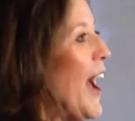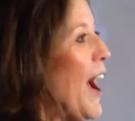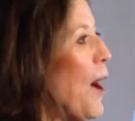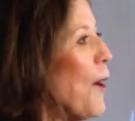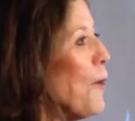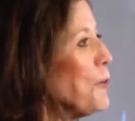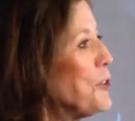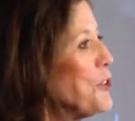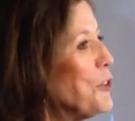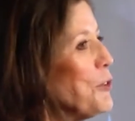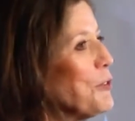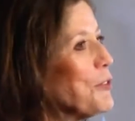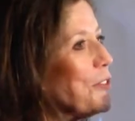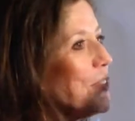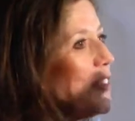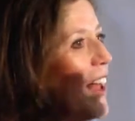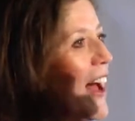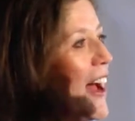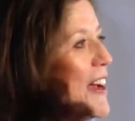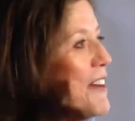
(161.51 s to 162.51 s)
Out you
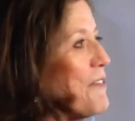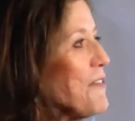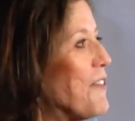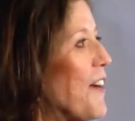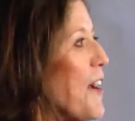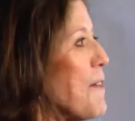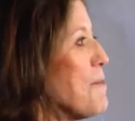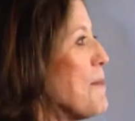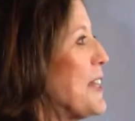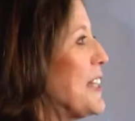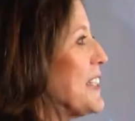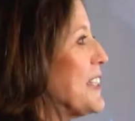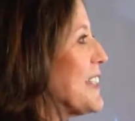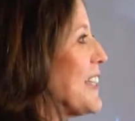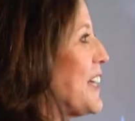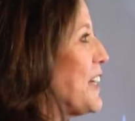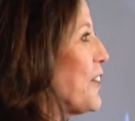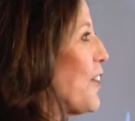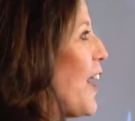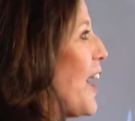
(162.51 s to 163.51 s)
fly. 5 minutes
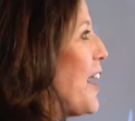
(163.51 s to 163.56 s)
later,